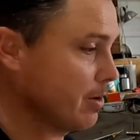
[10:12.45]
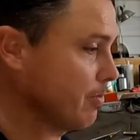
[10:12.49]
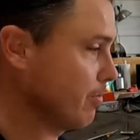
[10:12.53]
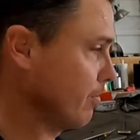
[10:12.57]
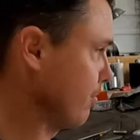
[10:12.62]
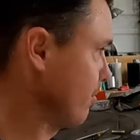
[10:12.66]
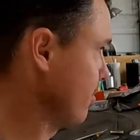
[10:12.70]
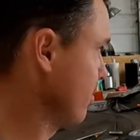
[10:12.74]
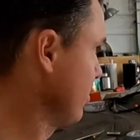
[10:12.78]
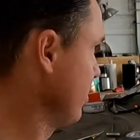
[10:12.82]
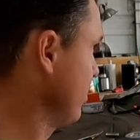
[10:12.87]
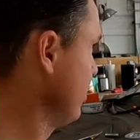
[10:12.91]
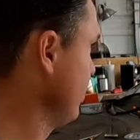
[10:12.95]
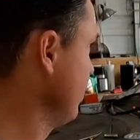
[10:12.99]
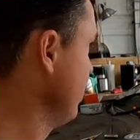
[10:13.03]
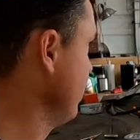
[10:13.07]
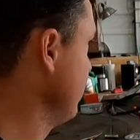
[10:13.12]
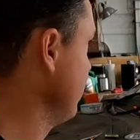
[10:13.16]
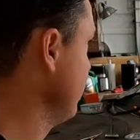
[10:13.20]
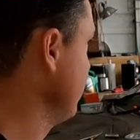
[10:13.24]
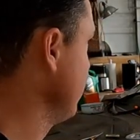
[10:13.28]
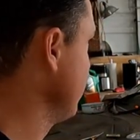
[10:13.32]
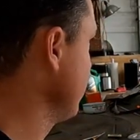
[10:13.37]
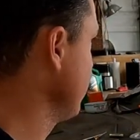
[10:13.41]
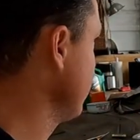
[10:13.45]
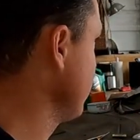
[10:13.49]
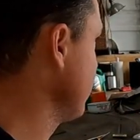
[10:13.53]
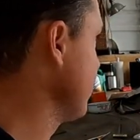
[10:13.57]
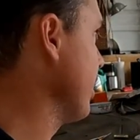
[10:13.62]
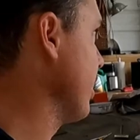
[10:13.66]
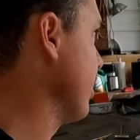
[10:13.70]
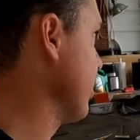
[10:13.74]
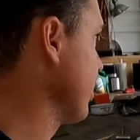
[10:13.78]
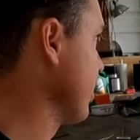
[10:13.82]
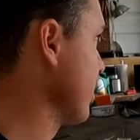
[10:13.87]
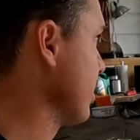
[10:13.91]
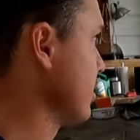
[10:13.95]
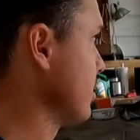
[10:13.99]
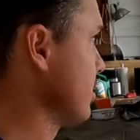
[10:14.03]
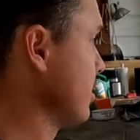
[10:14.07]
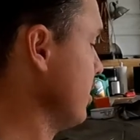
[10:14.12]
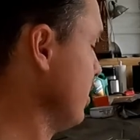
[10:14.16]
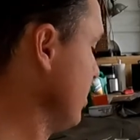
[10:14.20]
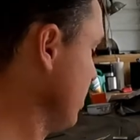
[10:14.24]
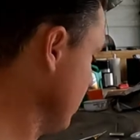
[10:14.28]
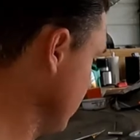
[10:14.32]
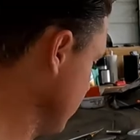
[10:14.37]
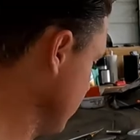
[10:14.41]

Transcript: washing up. Yeah, thanks. Mm-hmm. It's